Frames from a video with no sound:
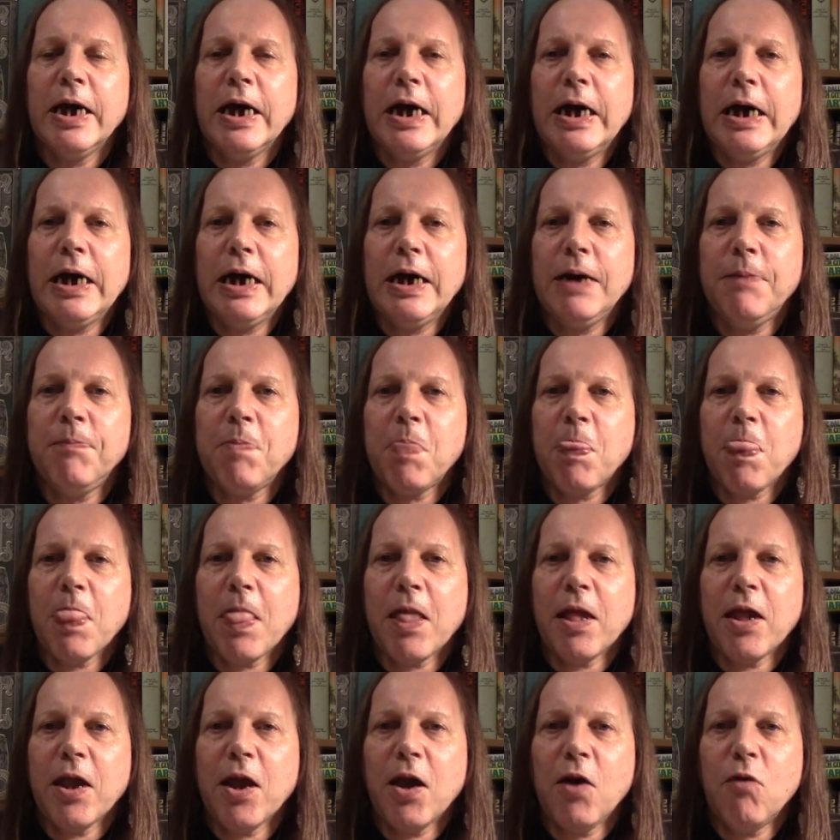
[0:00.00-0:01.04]

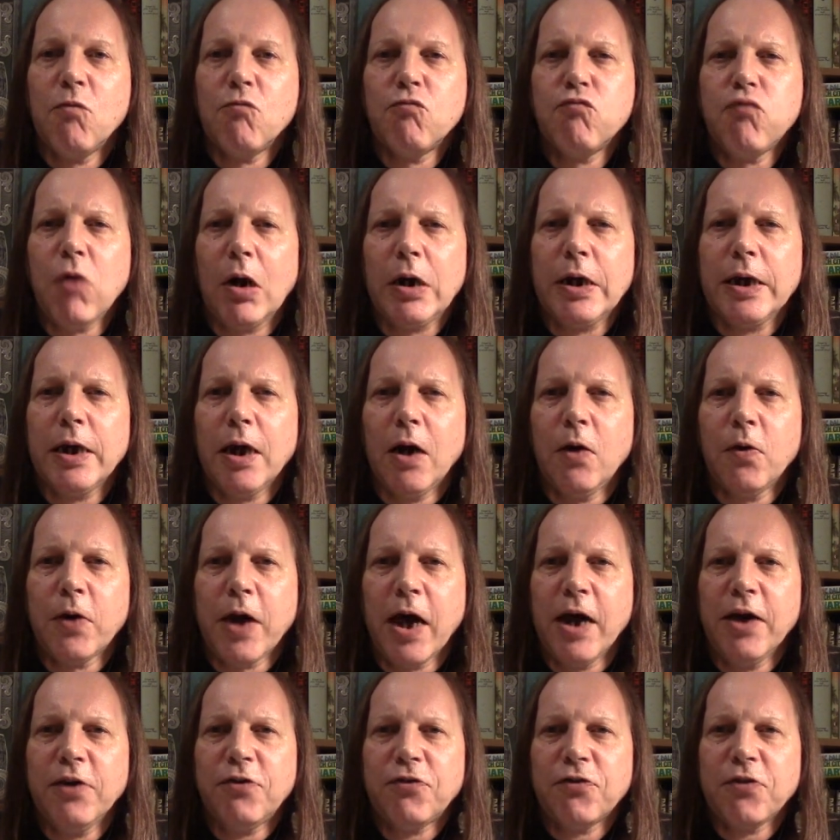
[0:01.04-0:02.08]
Right, okay,